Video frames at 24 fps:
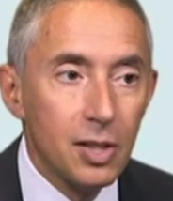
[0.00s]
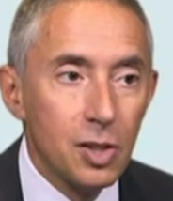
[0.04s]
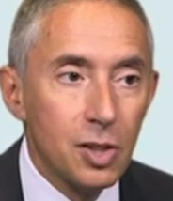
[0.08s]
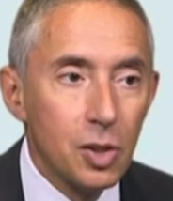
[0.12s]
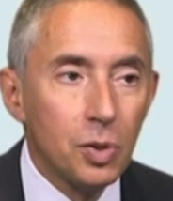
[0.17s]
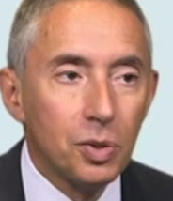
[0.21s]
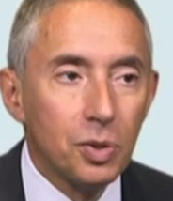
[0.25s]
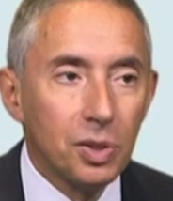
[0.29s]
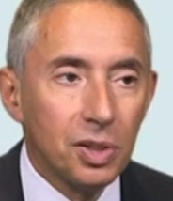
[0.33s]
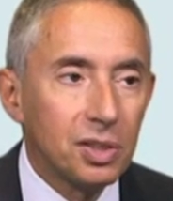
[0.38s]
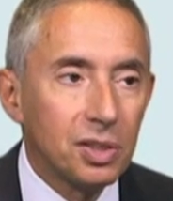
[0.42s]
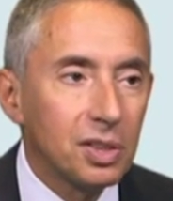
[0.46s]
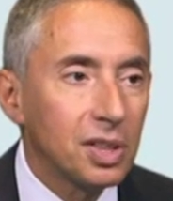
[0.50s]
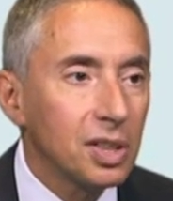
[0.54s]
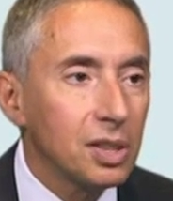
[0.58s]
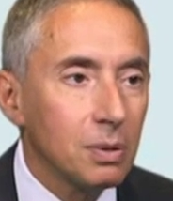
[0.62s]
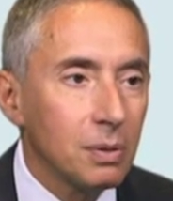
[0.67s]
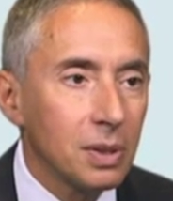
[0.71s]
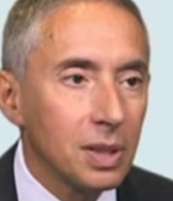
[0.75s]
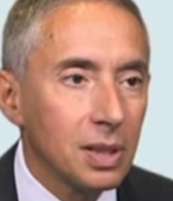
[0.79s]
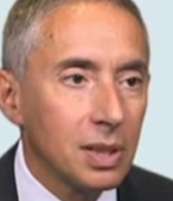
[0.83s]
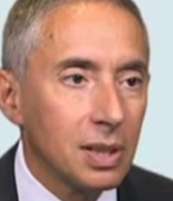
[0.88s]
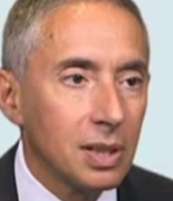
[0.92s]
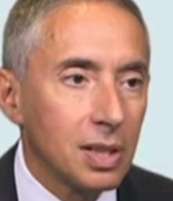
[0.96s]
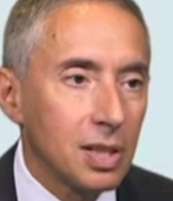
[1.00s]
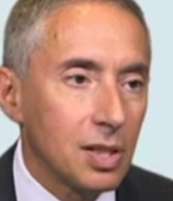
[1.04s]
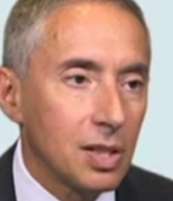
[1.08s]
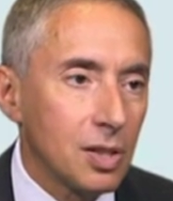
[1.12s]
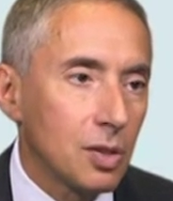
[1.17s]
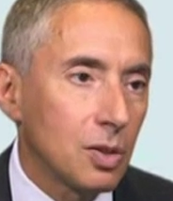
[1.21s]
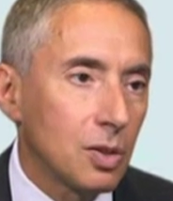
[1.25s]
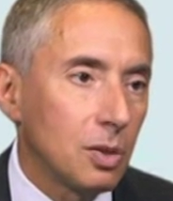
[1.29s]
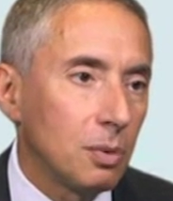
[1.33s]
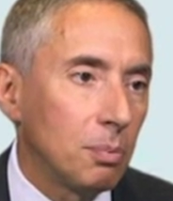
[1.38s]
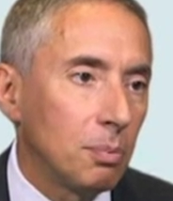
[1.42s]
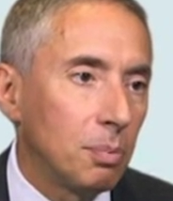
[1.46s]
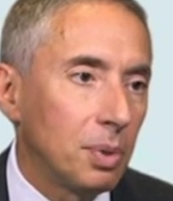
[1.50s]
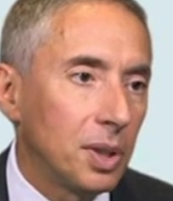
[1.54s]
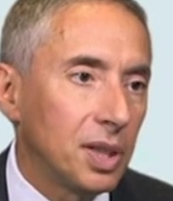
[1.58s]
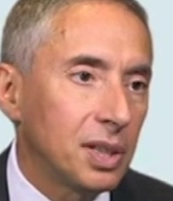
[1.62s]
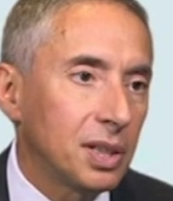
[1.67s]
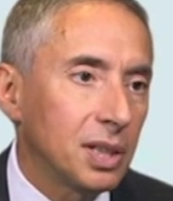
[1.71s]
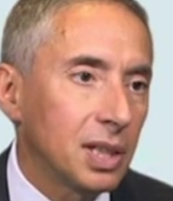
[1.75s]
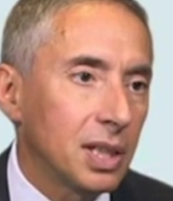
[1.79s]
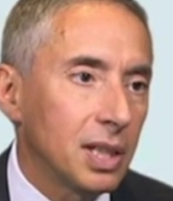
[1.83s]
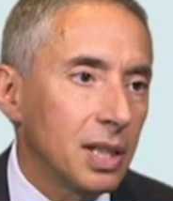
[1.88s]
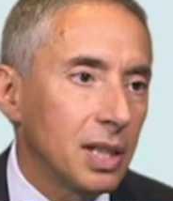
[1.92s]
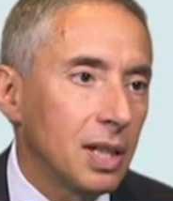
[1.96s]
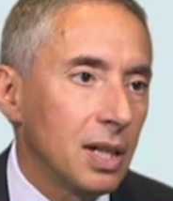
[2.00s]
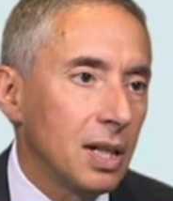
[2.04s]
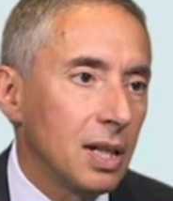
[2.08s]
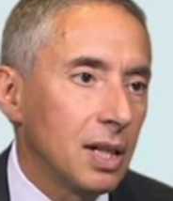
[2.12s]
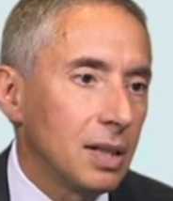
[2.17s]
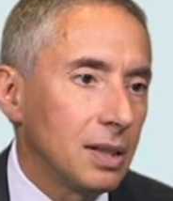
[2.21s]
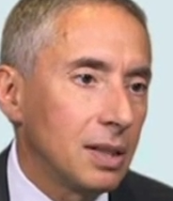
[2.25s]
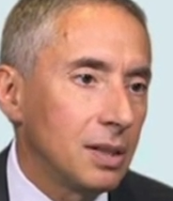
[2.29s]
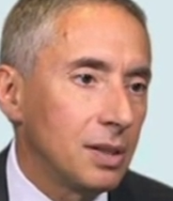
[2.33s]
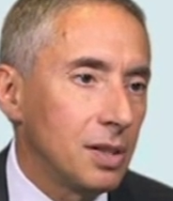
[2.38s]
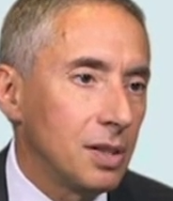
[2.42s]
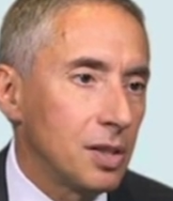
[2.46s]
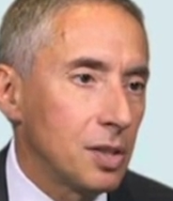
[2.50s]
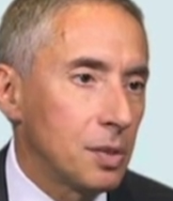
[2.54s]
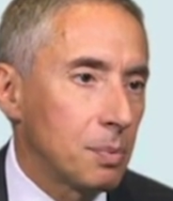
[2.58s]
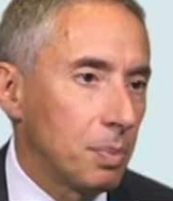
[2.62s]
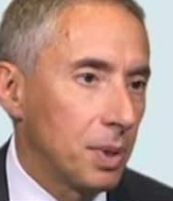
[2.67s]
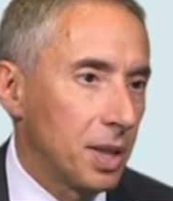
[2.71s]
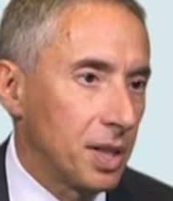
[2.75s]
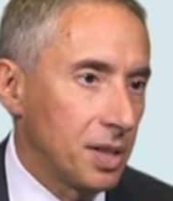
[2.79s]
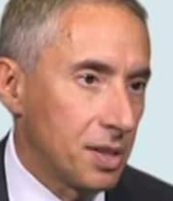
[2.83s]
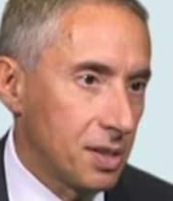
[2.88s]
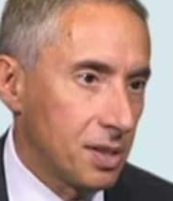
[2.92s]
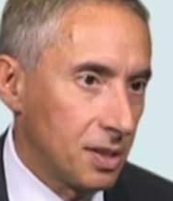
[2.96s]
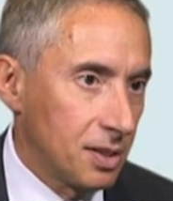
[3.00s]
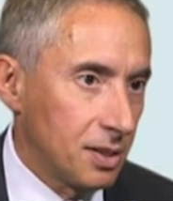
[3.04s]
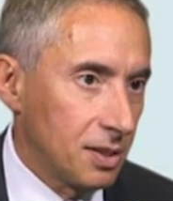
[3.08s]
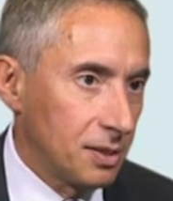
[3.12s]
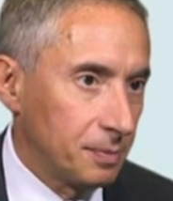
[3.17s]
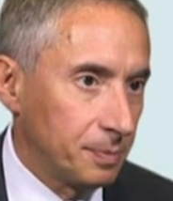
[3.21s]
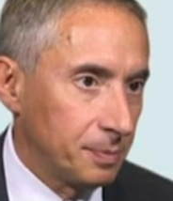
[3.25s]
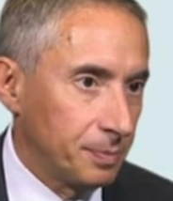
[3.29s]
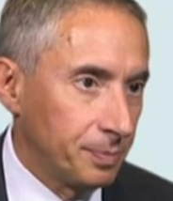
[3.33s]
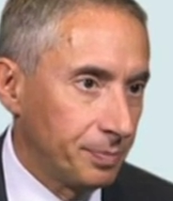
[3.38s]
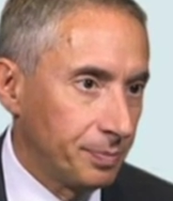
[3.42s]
So the treatment is completely displaced.